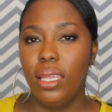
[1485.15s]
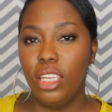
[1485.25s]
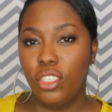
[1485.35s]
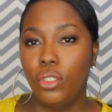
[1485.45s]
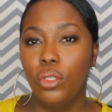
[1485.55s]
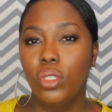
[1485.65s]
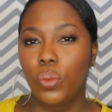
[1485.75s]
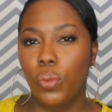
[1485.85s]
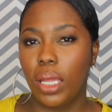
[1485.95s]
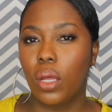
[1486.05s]
issues
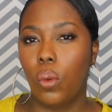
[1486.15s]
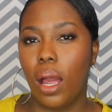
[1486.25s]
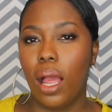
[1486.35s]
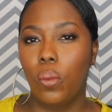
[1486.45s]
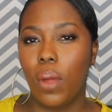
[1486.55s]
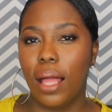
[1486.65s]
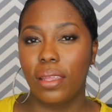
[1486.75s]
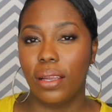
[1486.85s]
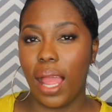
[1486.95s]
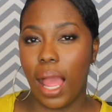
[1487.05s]
with Kwai while
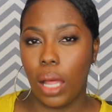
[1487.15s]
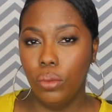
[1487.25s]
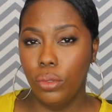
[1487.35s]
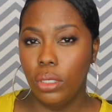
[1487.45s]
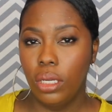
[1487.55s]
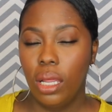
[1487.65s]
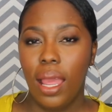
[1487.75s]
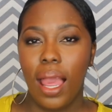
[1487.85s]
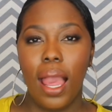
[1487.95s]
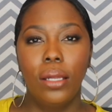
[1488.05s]
they're out.
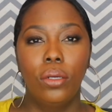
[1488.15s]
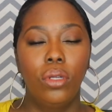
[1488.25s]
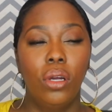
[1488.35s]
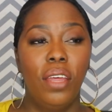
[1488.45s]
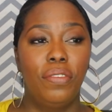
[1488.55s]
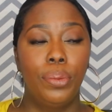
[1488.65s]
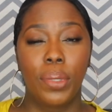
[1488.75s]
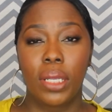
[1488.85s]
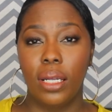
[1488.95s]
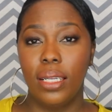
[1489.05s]
I don't know if it's
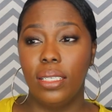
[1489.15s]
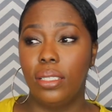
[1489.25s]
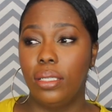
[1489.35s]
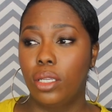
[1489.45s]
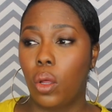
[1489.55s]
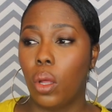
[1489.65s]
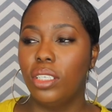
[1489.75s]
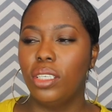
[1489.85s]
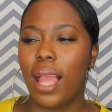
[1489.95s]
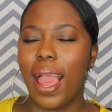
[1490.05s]
because...
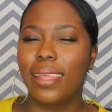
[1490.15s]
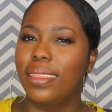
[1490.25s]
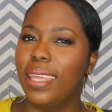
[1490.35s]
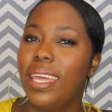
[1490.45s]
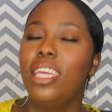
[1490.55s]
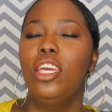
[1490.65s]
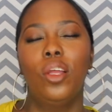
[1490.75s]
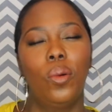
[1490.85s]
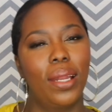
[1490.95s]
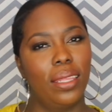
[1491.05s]
I think, you
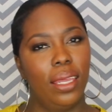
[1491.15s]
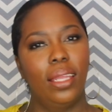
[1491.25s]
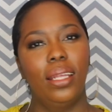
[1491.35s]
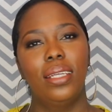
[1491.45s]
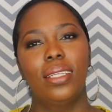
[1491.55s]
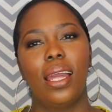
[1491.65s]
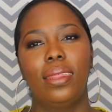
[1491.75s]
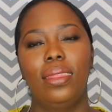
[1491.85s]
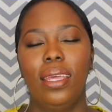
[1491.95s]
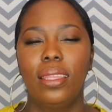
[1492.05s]
know what I think it is? I
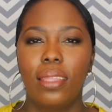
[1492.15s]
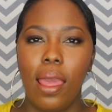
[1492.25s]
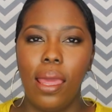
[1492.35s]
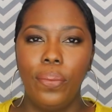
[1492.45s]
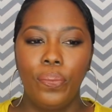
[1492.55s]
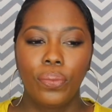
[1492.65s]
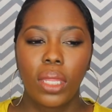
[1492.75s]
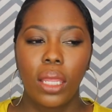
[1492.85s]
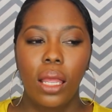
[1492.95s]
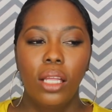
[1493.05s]
think that
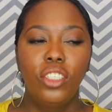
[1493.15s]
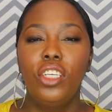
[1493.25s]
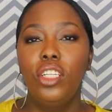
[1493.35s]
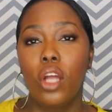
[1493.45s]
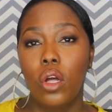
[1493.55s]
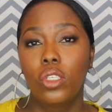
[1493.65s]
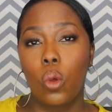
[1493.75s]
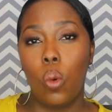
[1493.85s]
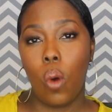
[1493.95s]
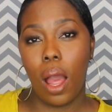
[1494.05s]
she knows
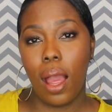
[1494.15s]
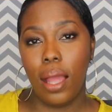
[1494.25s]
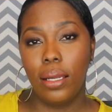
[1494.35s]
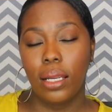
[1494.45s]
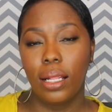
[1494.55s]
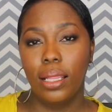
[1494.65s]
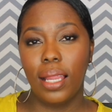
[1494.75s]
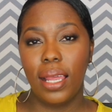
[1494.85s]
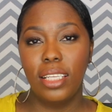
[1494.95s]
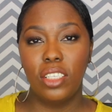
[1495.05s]
Quad
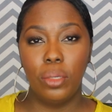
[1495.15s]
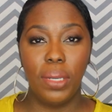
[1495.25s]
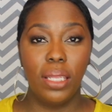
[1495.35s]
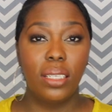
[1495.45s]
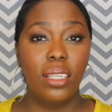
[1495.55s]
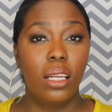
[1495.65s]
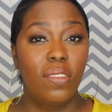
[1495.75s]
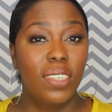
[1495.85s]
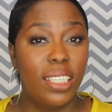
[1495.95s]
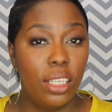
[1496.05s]
likes to be the center
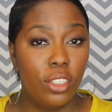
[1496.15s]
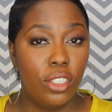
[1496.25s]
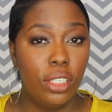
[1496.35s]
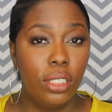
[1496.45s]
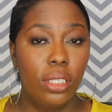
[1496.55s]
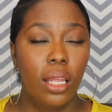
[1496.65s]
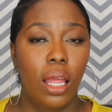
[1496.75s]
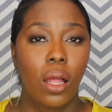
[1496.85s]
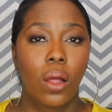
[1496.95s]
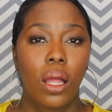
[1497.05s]
of attention.
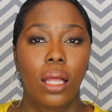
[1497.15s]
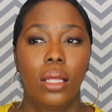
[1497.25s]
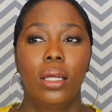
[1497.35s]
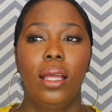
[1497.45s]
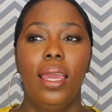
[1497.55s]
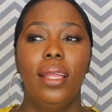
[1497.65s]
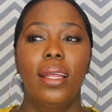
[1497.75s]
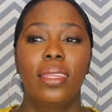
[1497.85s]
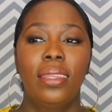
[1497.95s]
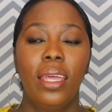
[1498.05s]
And
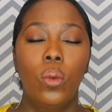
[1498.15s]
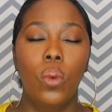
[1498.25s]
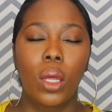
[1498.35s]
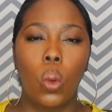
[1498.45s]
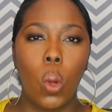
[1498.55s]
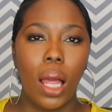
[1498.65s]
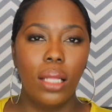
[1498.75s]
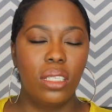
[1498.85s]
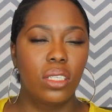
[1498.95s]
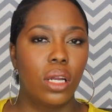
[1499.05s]
I think when
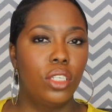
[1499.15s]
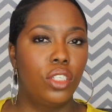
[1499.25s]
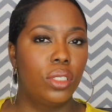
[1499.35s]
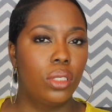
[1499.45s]
Quad starts